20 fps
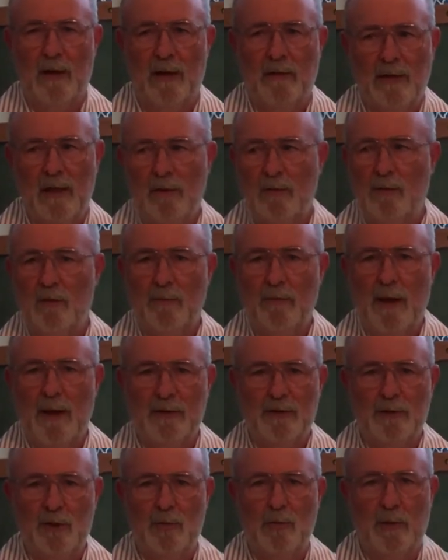They learn by
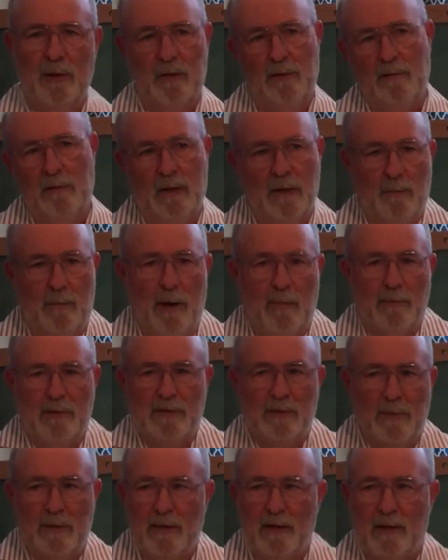doing. In a public
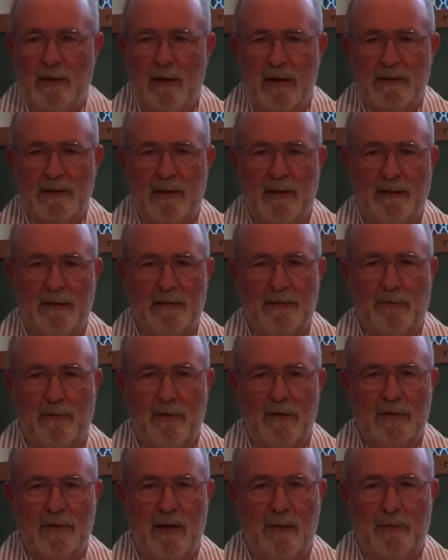speaking class like this, for
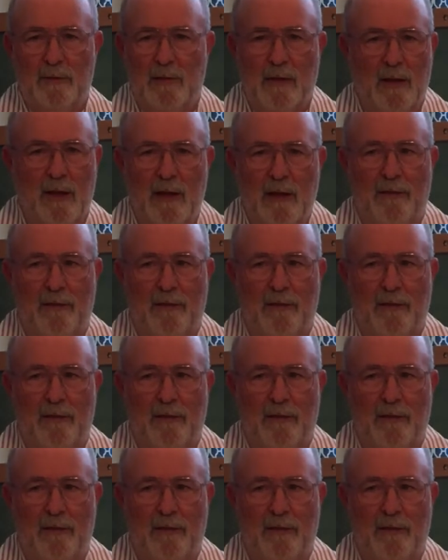example,